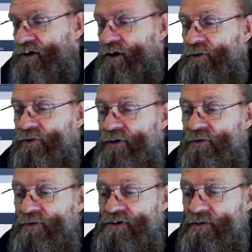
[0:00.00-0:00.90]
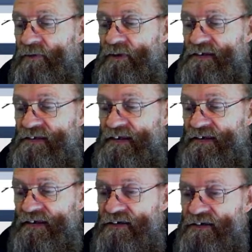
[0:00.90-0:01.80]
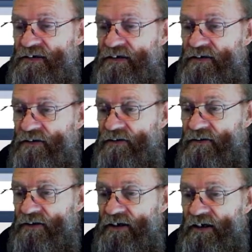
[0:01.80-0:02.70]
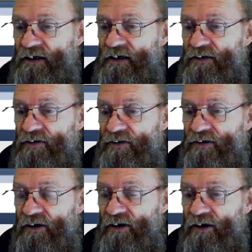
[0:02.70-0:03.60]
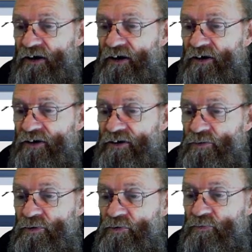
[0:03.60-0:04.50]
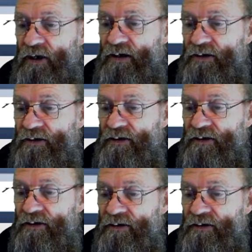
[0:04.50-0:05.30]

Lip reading: go through some of the settings that you will find